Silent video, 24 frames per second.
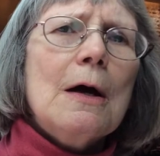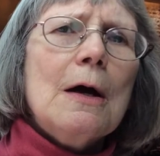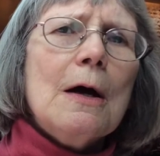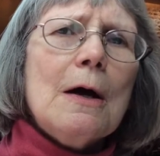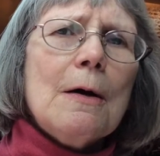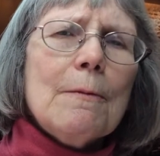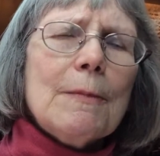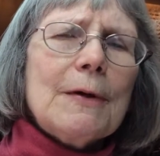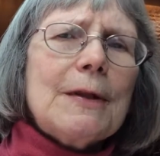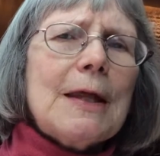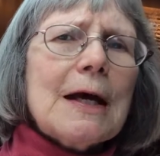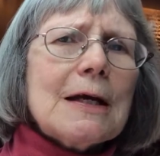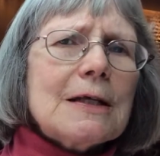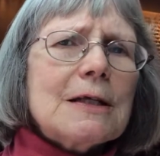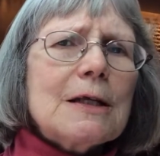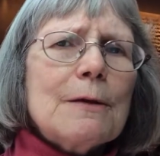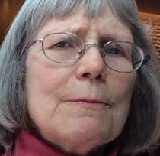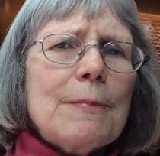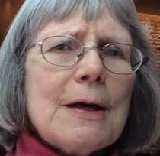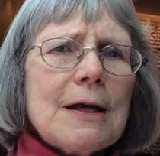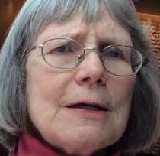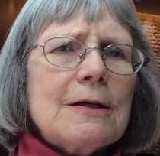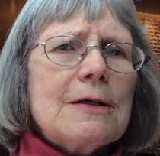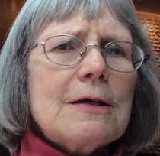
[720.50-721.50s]
But that's the
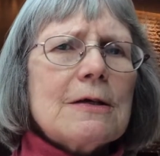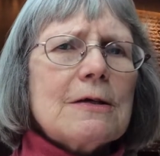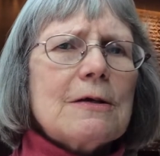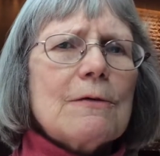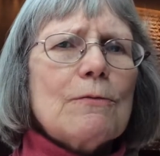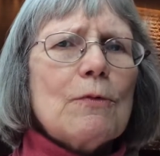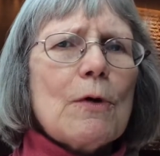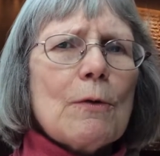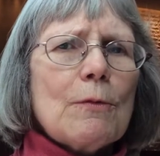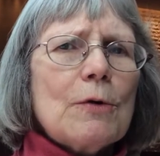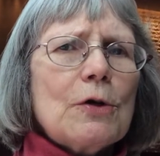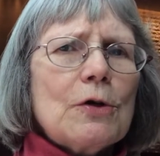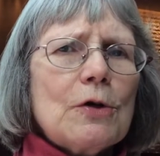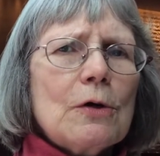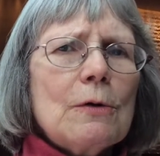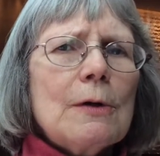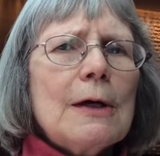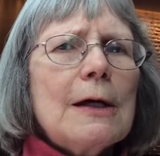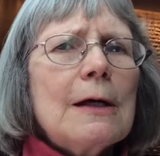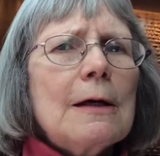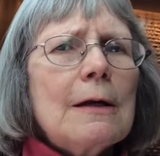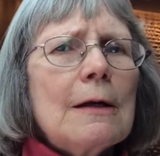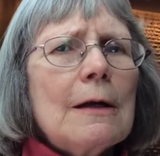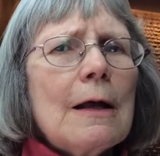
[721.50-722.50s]
basis of what we're
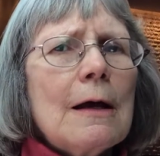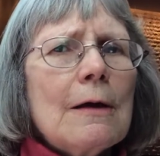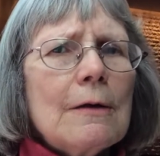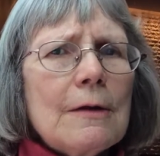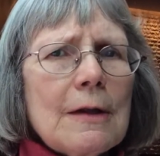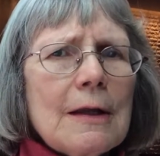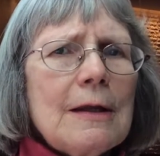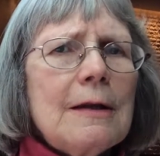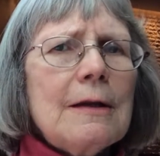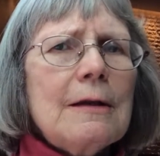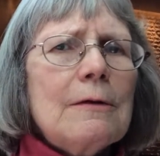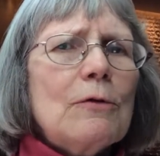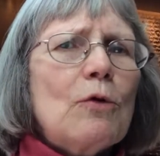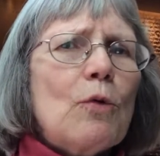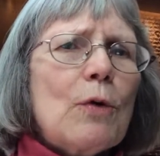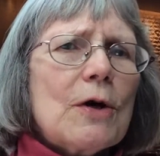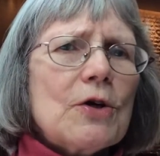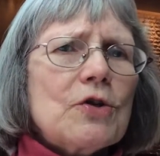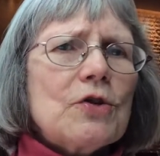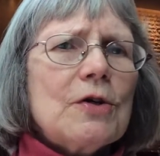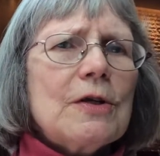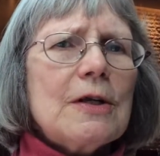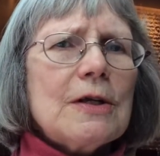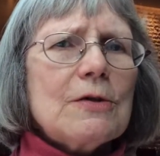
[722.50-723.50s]
doing. Now then the
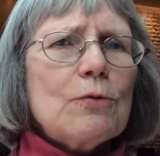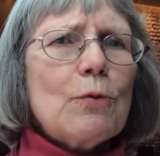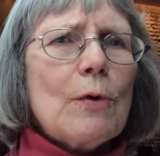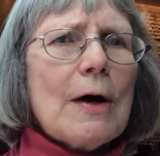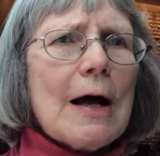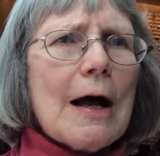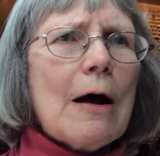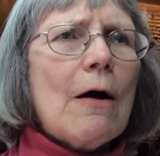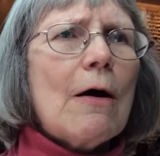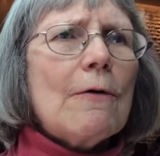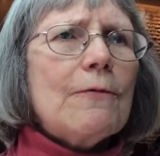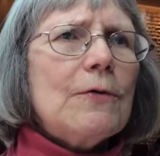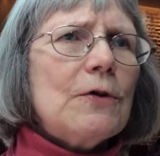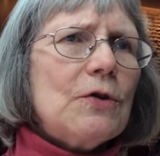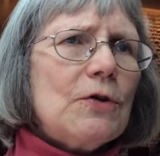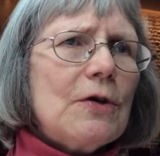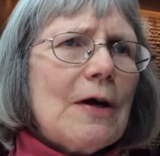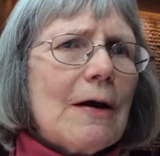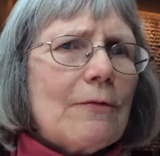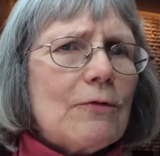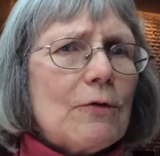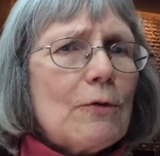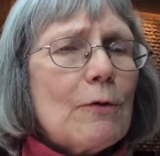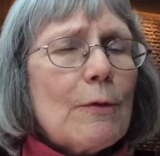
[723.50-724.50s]
question is, well, how often do
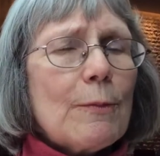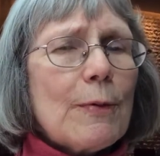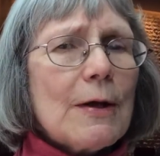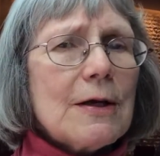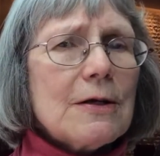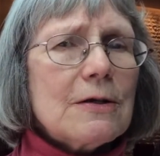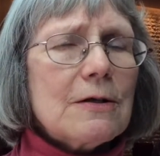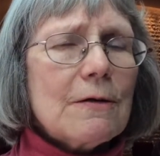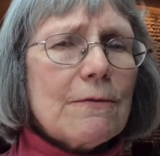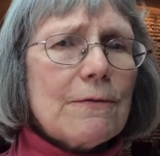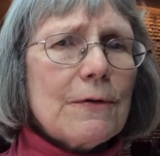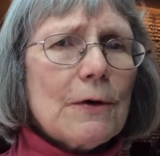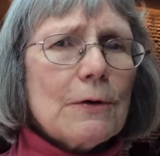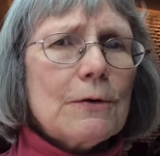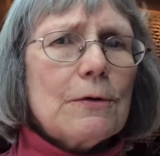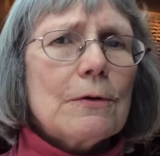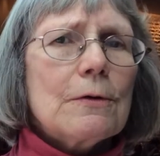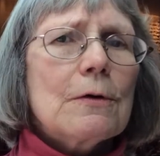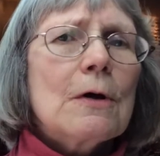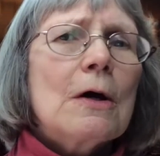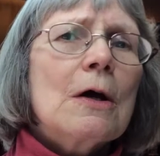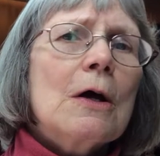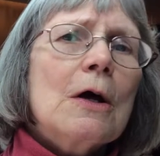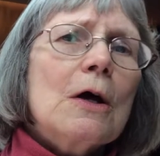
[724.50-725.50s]
you have to replace the filter?